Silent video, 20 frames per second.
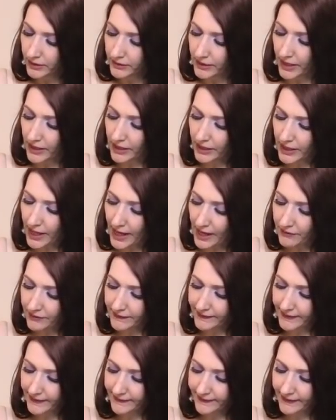They have a
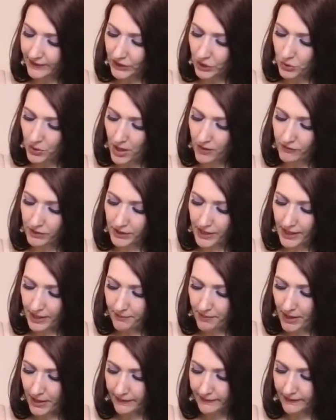sense that you have a lot
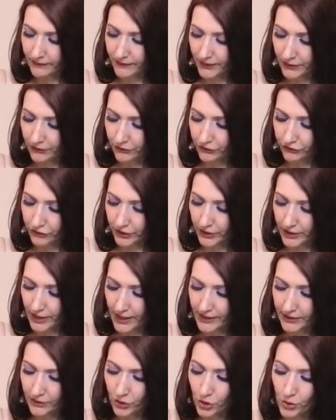of positive energy
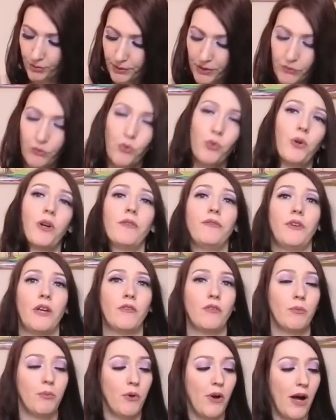and they're hoping for a
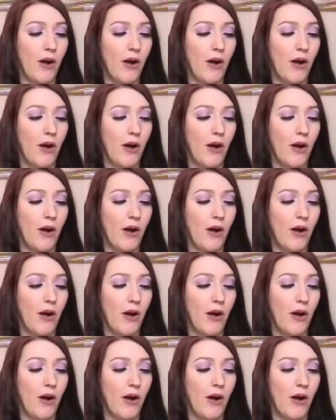favorable